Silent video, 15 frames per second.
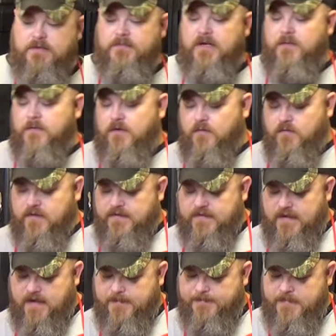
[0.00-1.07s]
somebody went over the
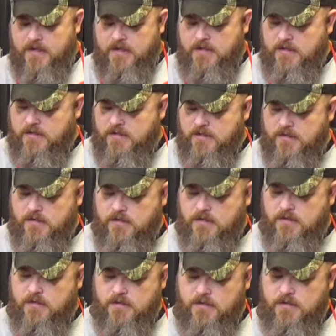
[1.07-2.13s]
top.
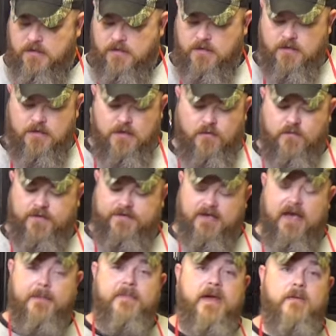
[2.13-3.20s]
Over the
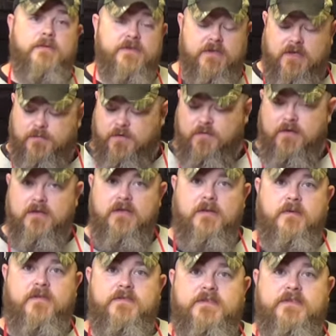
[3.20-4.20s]
Top, that was a good movie. Have you ever